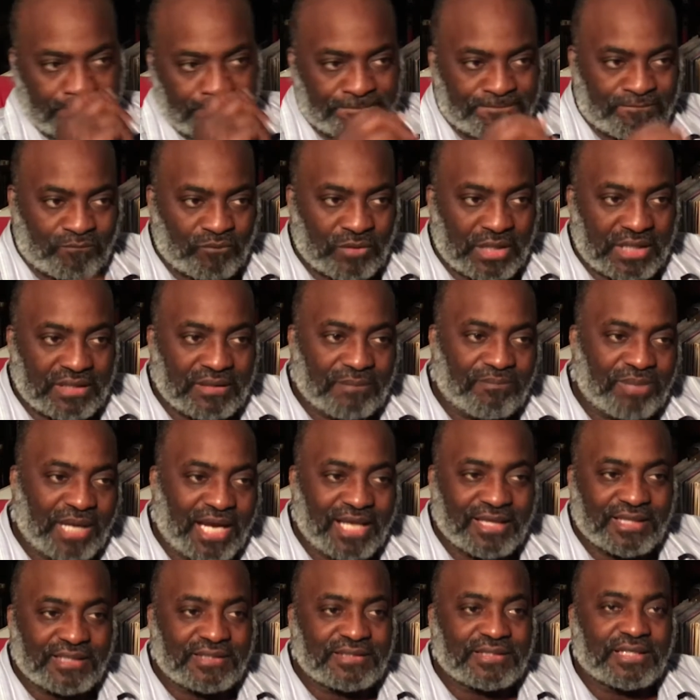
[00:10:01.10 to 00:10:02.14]
And the
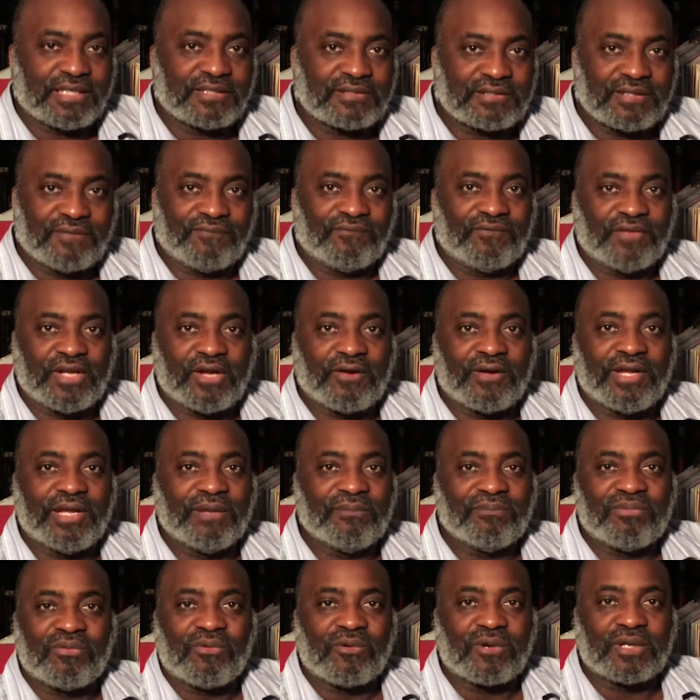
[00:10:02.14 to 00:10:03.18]
pilot says something very
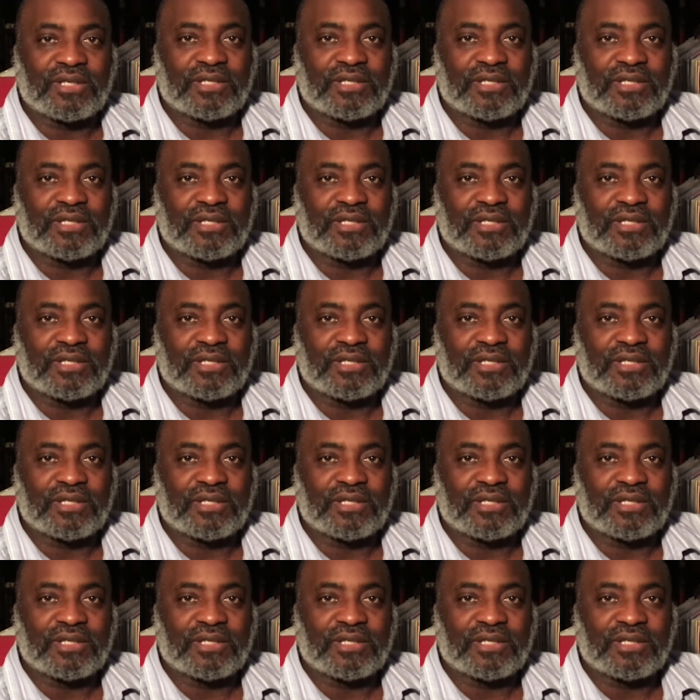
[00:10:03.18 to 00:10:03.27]
important.